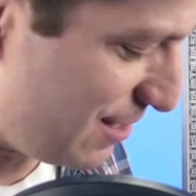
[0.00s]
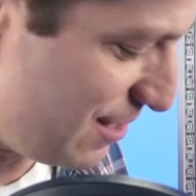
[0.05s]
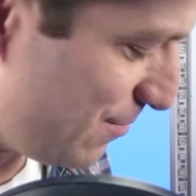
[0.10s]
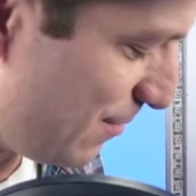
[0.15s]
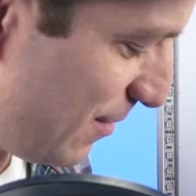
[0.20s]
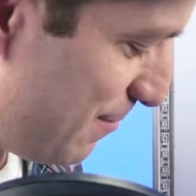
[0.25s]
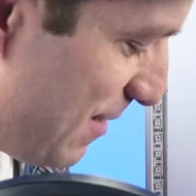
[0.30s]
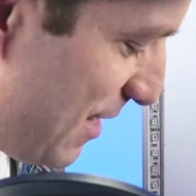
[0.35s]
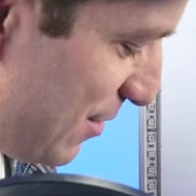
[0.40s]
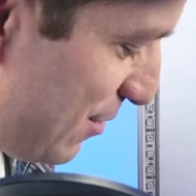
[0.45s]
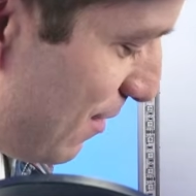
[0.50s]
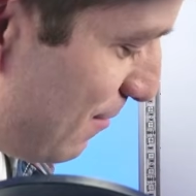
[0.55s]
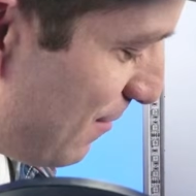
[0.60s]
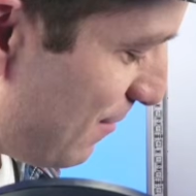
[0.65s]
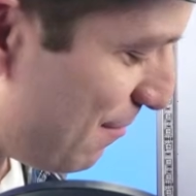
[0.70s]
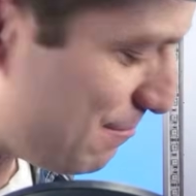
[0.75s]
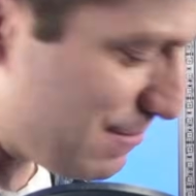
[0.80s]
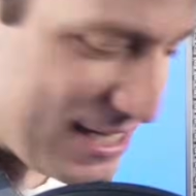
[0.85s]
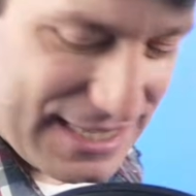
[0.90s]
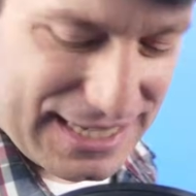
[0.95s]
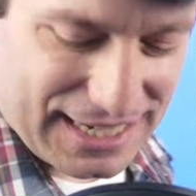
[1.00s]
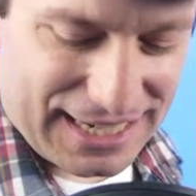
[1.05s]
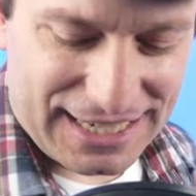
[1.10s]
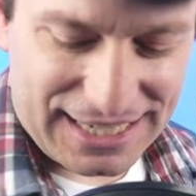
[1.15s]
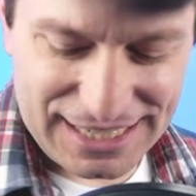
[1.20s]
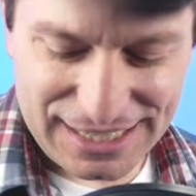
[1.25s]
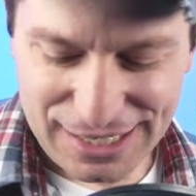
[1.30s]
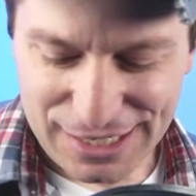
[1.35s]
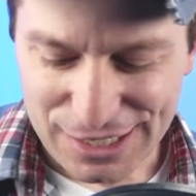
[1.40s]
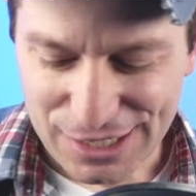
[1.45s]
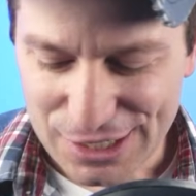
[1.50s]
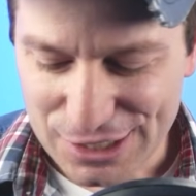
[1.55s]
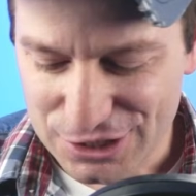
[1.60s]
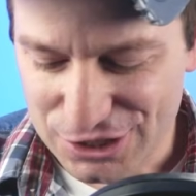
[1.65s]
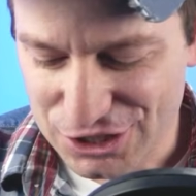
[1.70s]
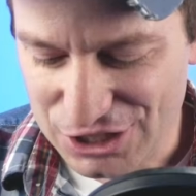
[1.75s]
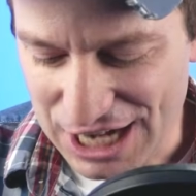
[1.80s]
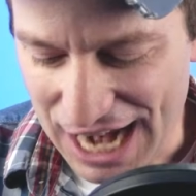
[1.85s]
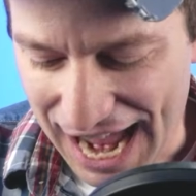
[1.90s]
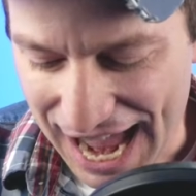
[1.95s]
I just want to make sure I'm not missing any
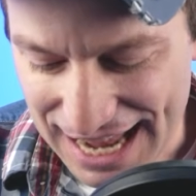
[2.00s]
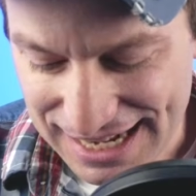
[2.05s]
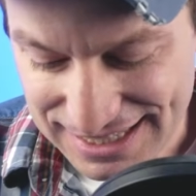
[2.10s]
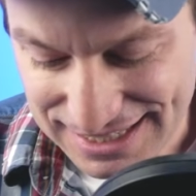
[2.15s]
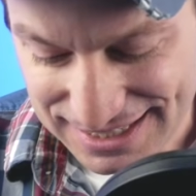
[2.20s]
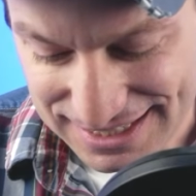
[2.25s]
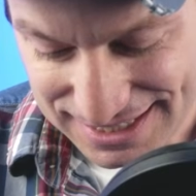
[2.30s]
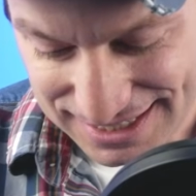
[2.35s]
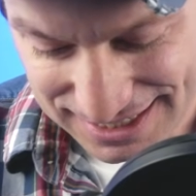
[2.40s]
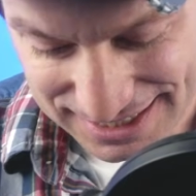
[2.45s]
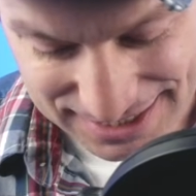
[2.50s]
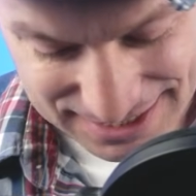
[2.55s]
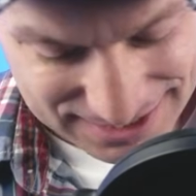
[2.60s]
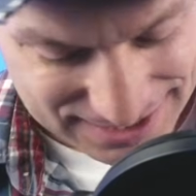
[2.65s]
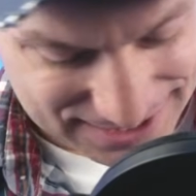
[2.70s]
chats.